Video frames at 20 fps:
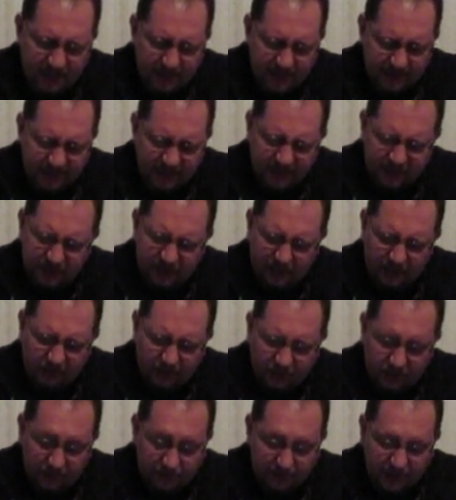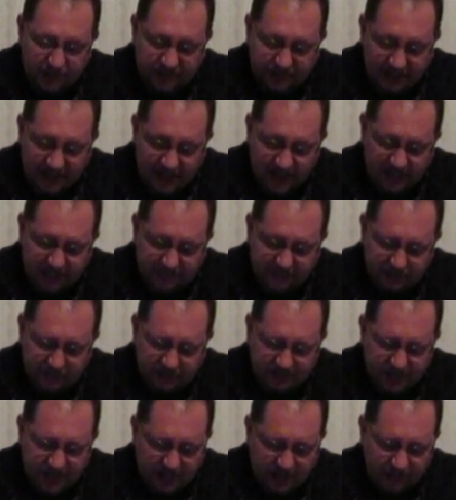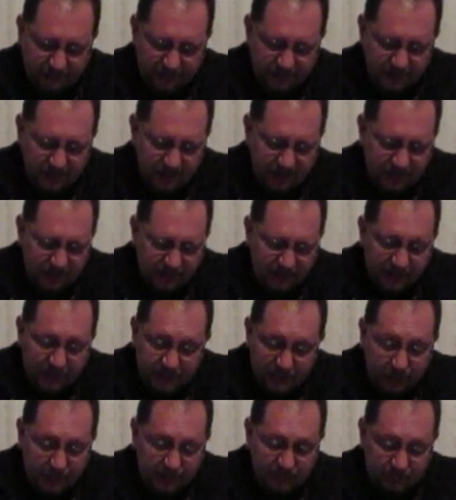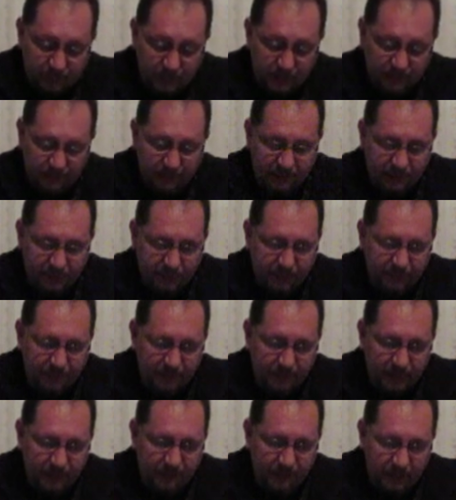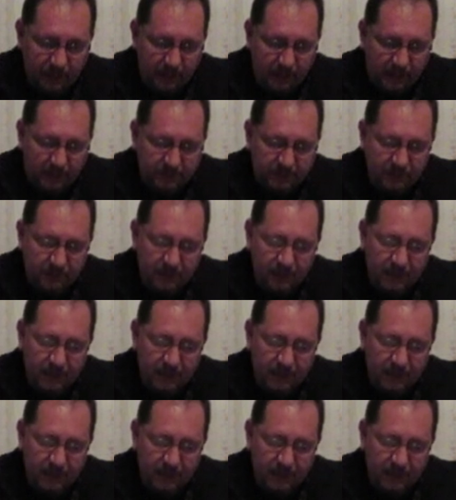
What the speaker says: and then shot a look over at Dad for some help, like she always would when she was feeling lost.